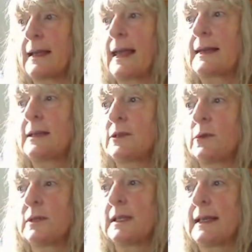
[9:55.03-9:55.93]
click edit
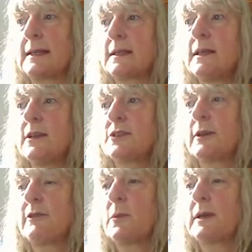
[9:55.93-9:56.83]
or delete. So
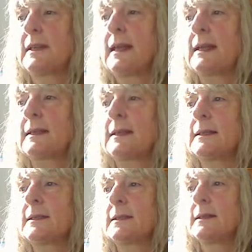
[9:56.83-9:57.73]
if I want to edit
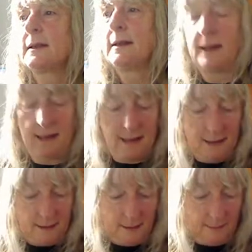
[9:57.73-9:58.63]
it,
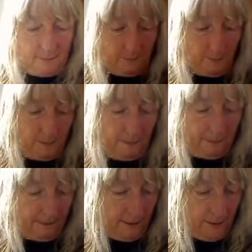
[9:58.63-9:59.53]
and
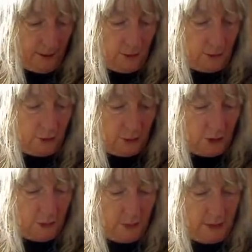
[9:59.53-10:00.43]

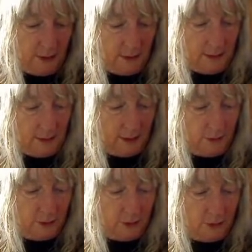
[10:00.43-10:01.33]
showing how
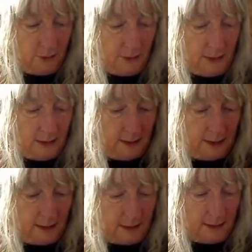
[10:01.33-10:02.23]
to edit
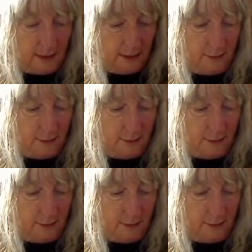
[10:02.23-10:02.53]
a